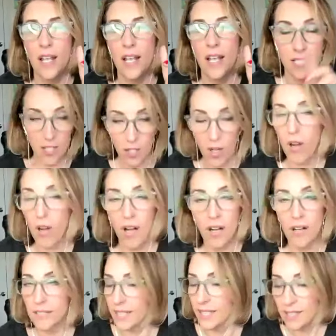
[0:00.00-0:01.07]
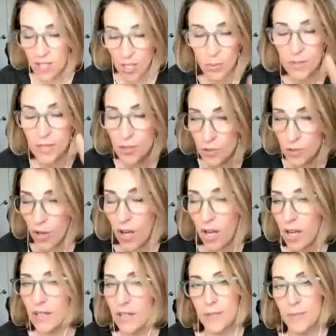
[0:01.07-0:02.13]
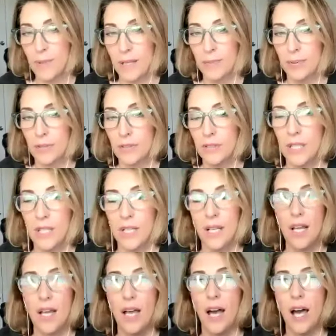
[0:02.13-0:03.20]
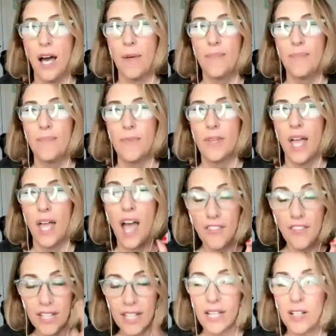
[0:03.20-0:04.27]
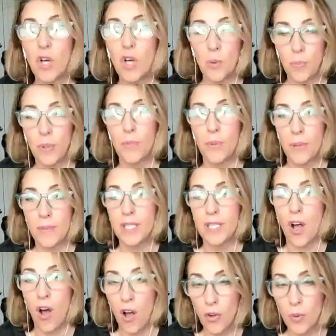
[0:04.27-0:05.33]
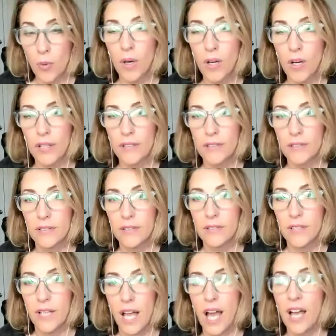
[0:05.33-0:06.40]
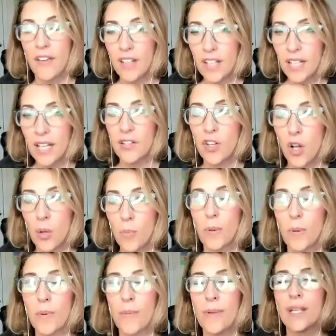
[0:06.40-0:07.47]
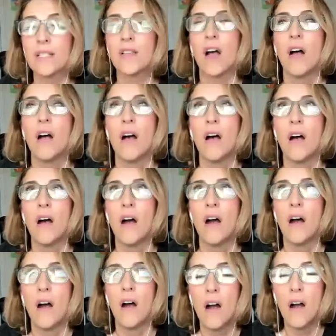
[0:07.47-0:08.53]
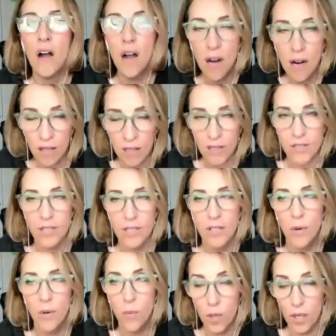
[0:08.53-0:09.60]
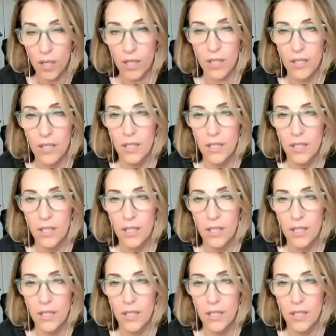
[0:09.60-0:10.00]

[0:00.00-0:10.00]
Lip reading: It's not hard. Getting sober is not hard, people. Having an alcohol problem is hard work. Having an alcohol problem is hard work.